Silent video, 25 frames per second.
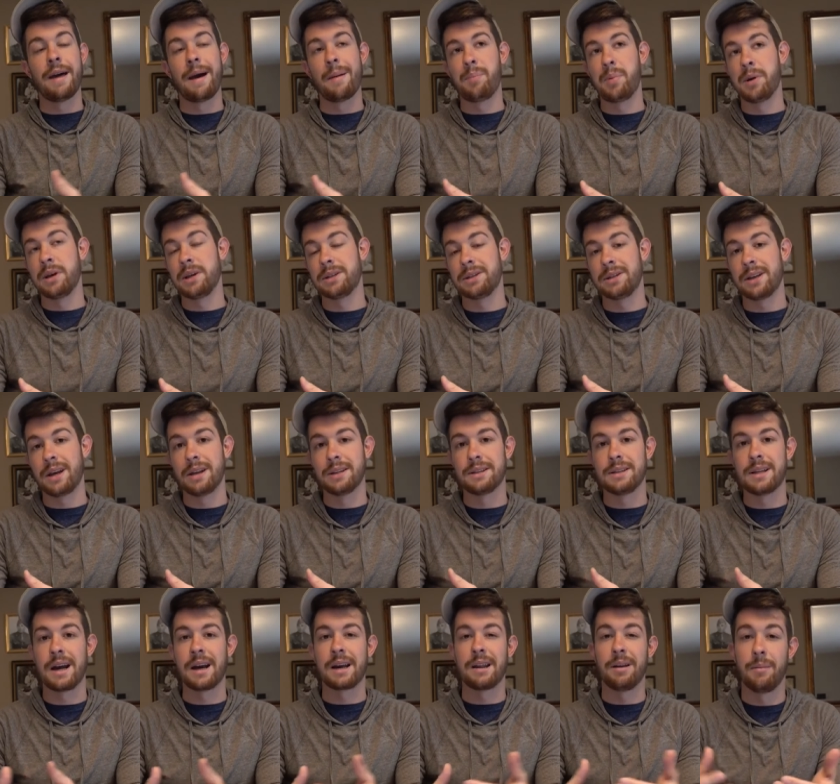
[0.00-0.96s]
That being said,
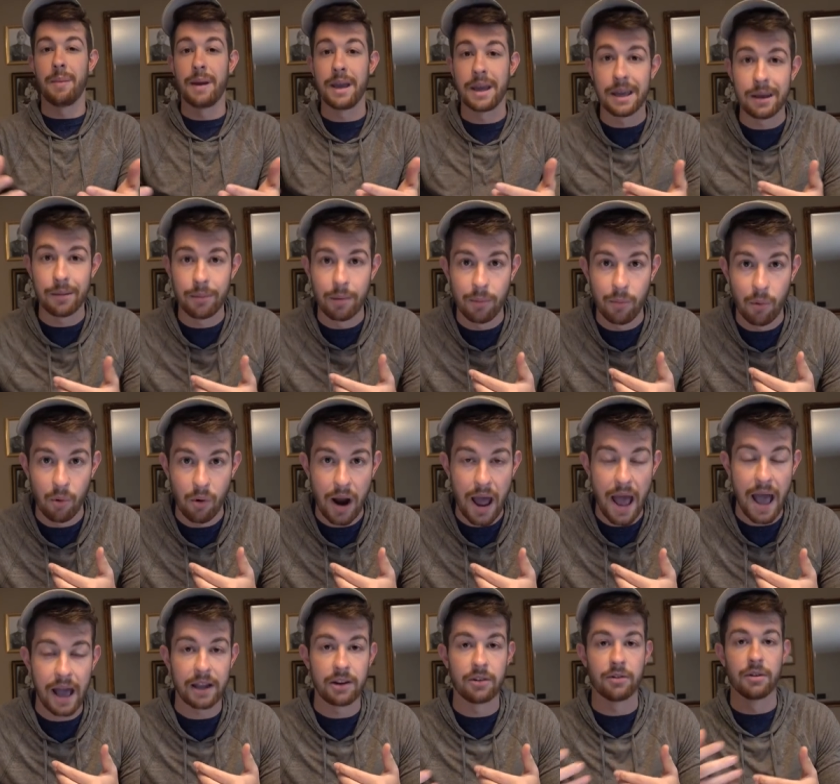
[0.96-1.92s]
it's not going to make him a more
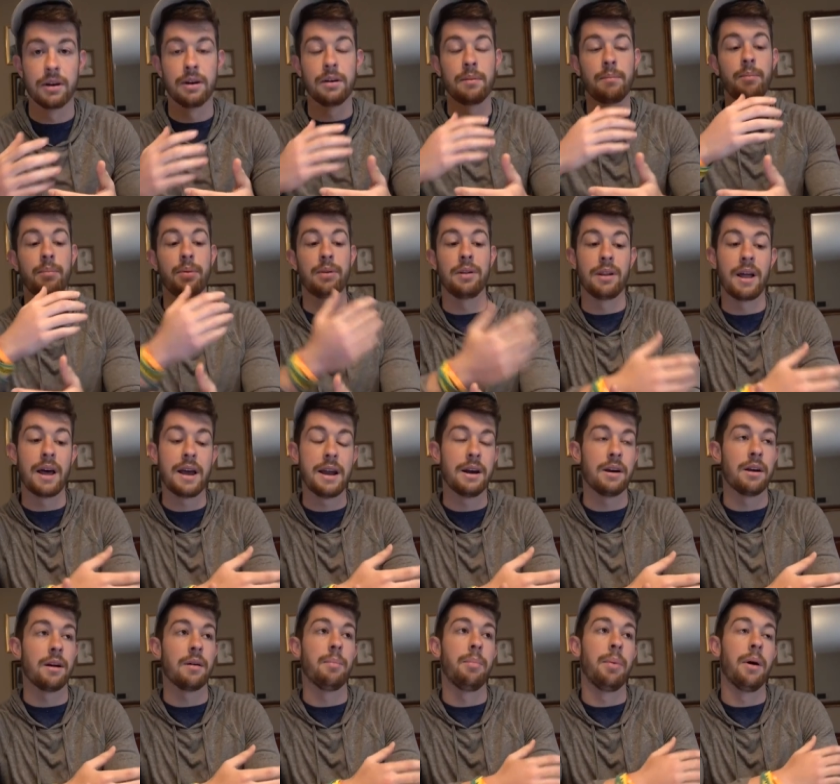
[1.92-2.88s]
accurate
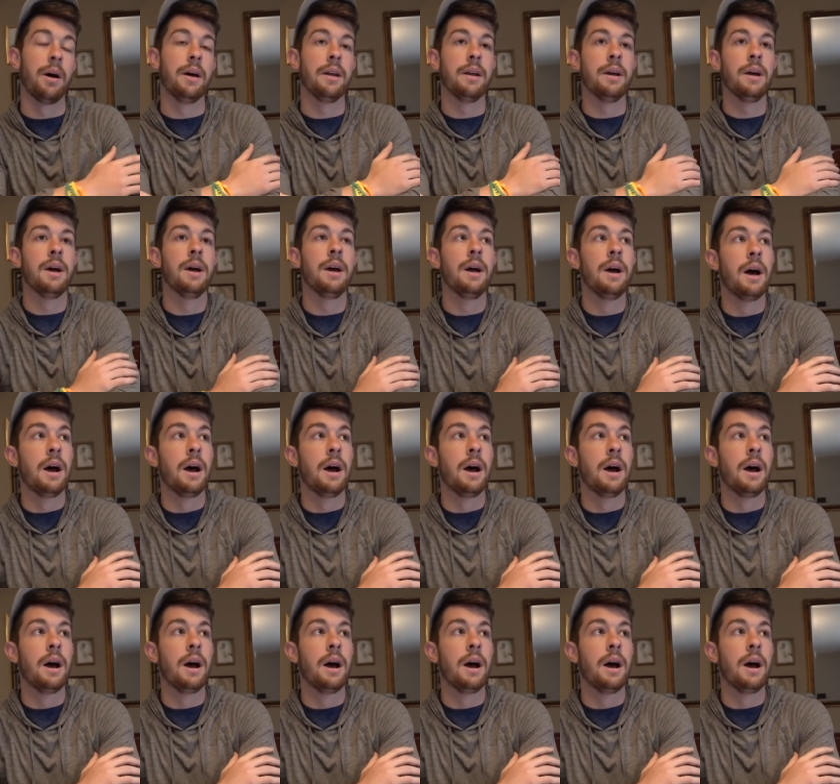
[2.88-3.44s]
player, but